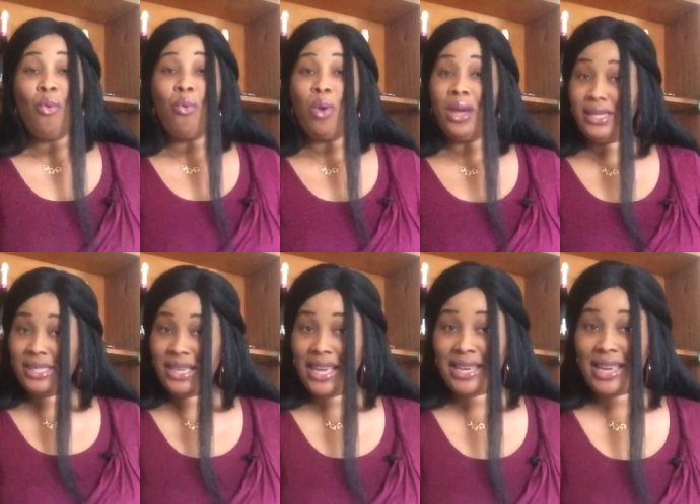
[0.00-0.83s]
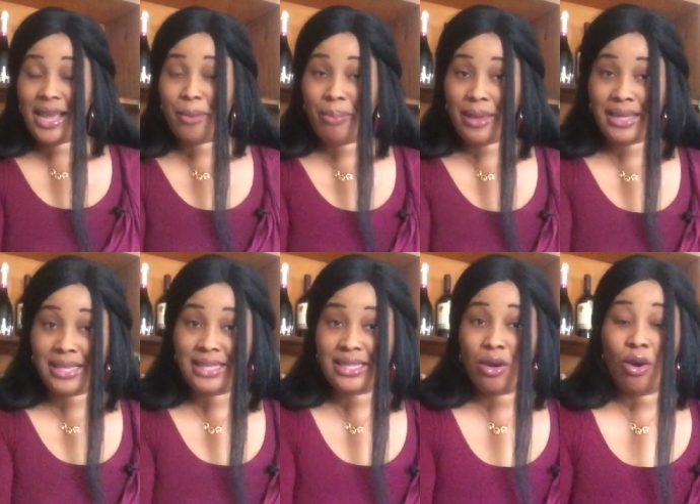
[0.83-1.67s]
which
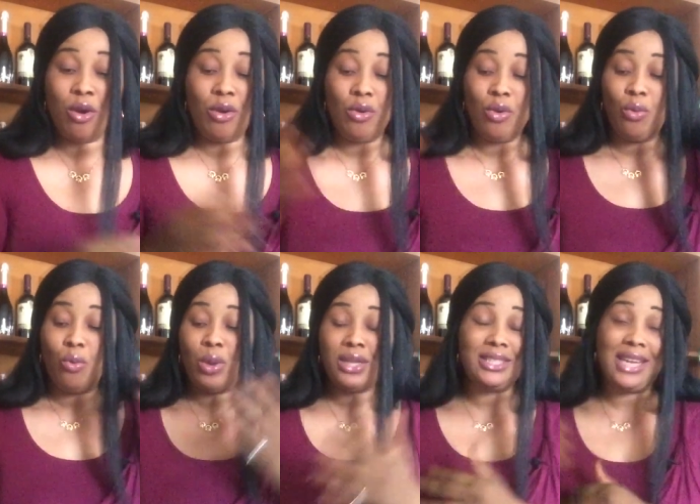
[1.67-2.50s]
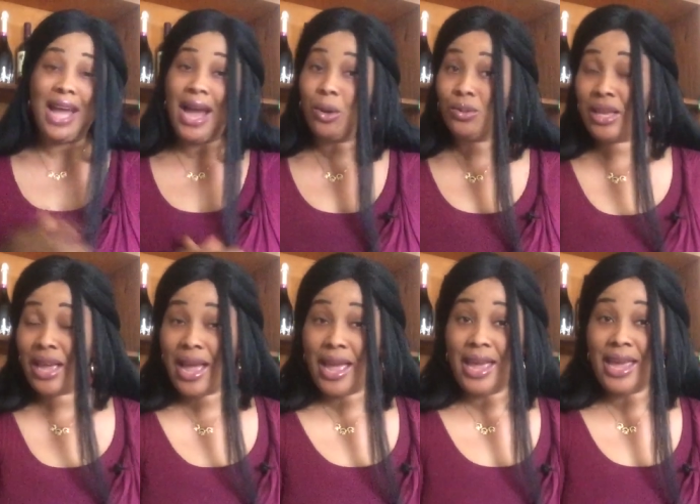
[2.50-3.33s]
inhabits or which the house
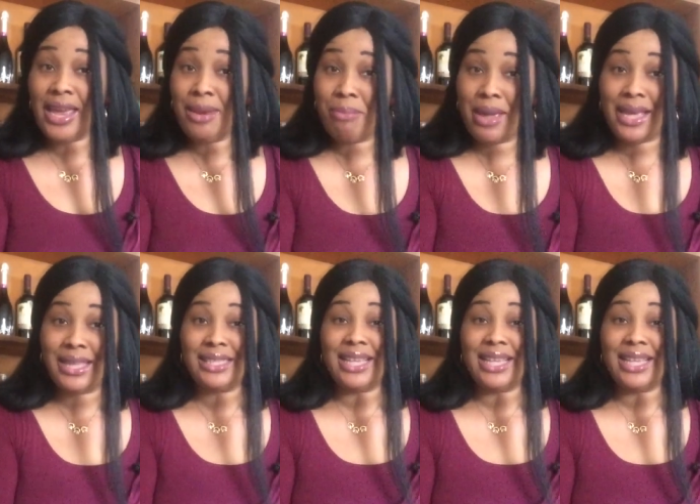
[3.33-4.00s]
inmates